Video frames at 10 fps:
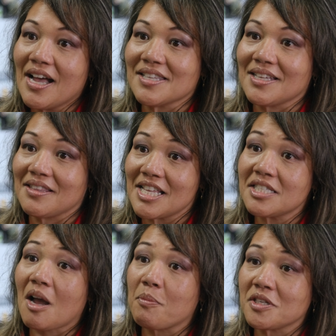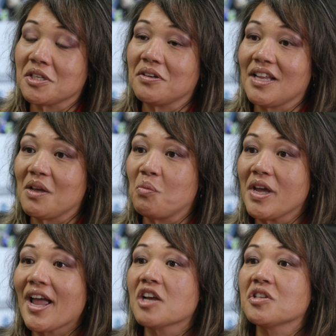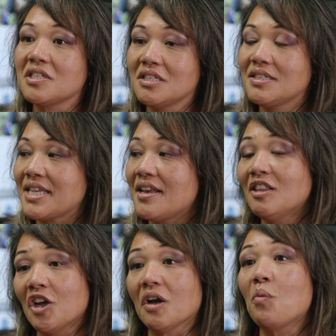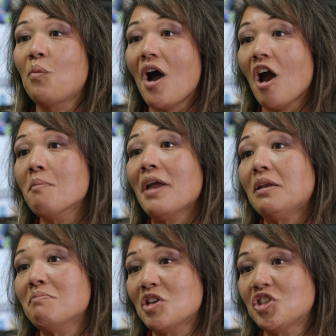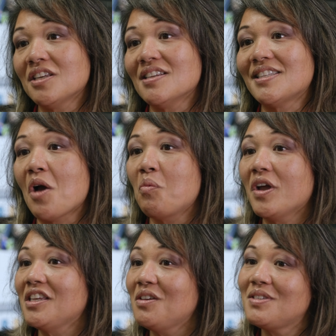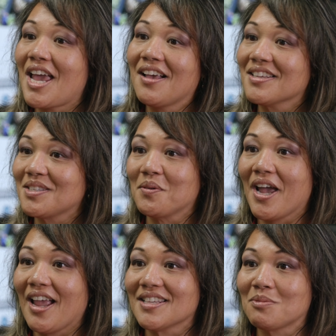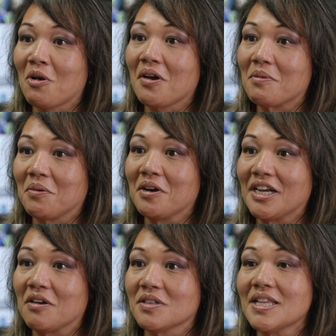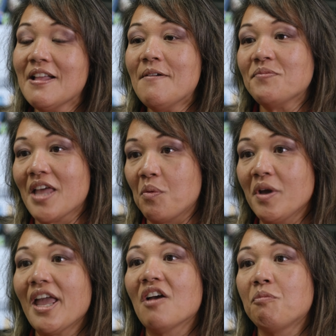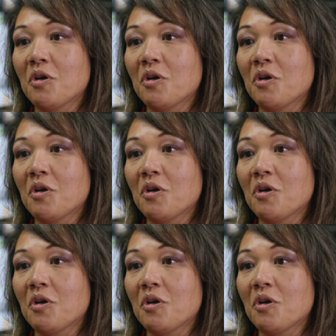I said at this opportunity, we actually said, look, our main mission is that when you take us away as program coordinators, that we have